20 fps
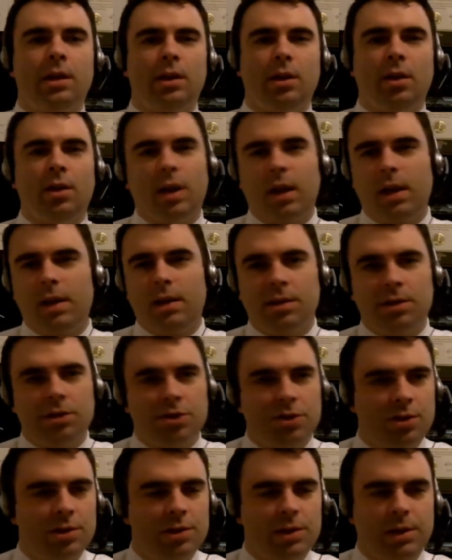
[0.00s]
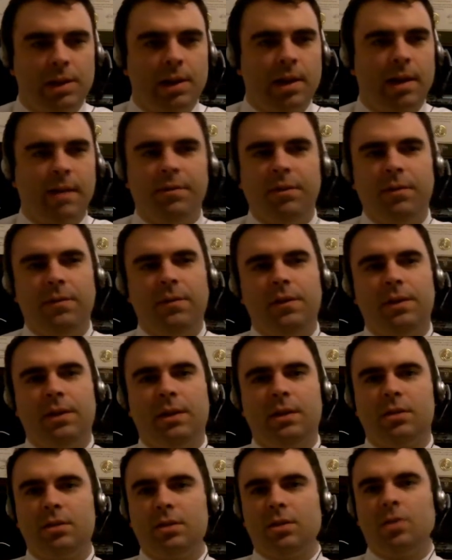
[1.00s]
Okay, the insurance didn't cover
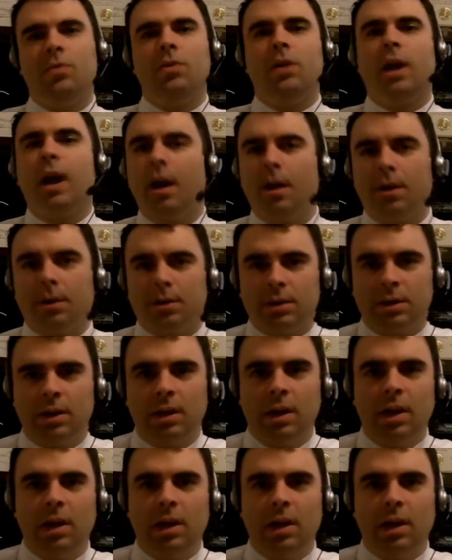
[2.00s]
everything, so who cares?